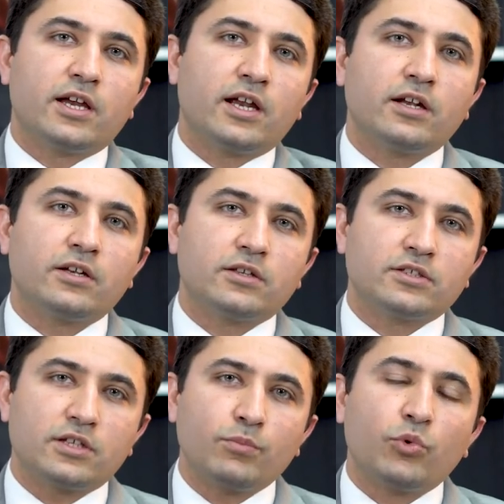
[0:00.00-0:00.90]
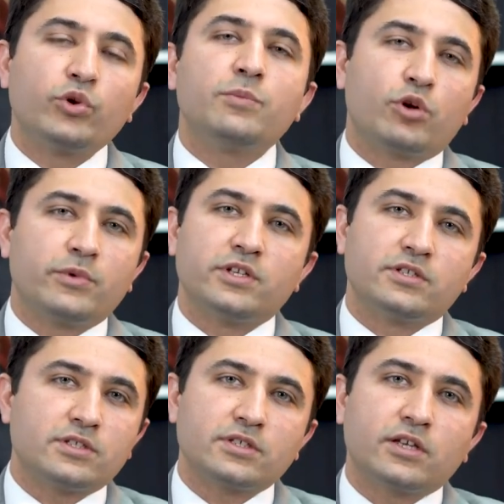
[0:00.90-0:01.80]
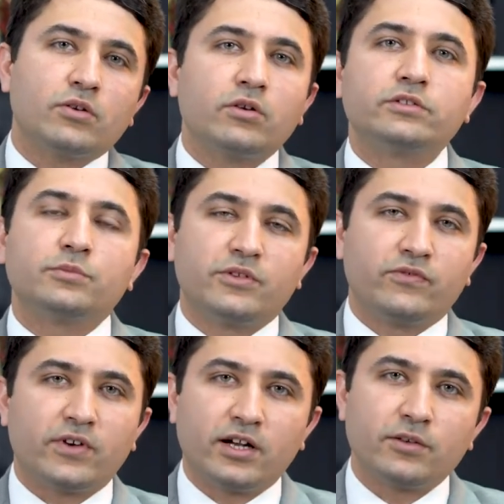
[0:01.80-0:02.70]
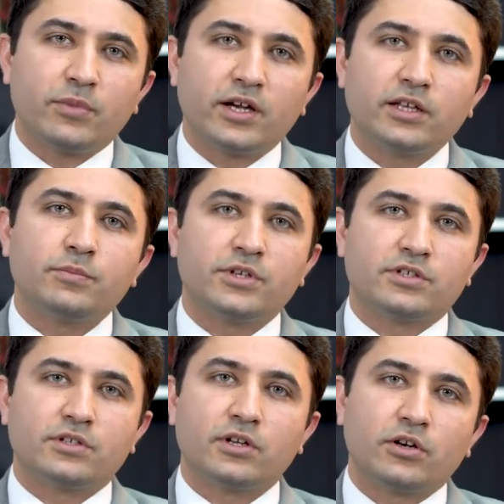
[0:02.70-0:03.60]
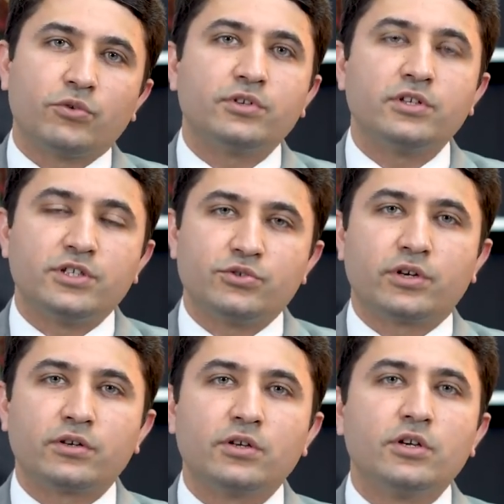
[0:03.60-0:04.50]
and some bony prominences can also be felt by the patient around the knee joint.